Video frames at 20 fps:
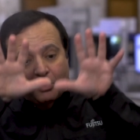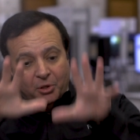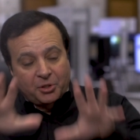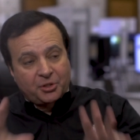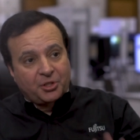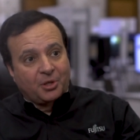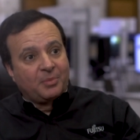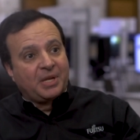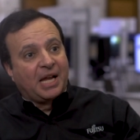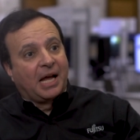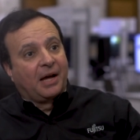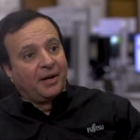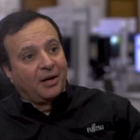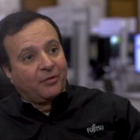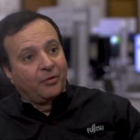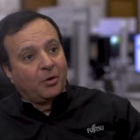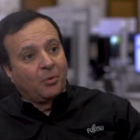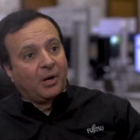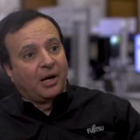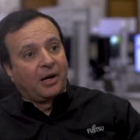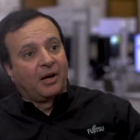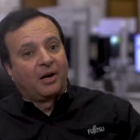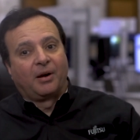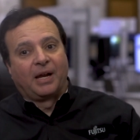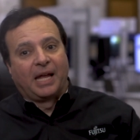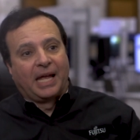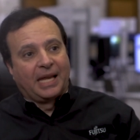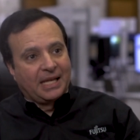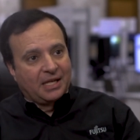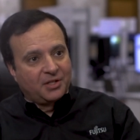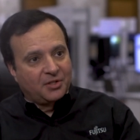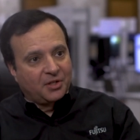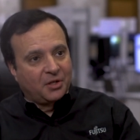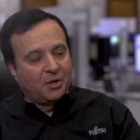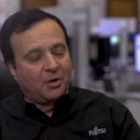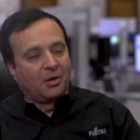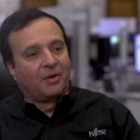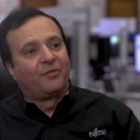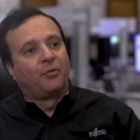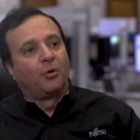push them down everywhere, and it's a
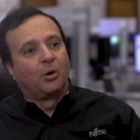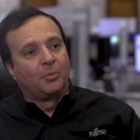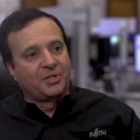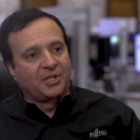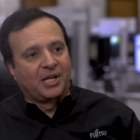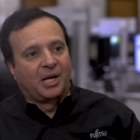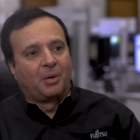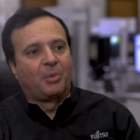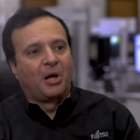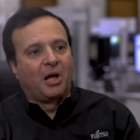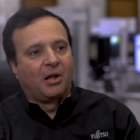uniform set of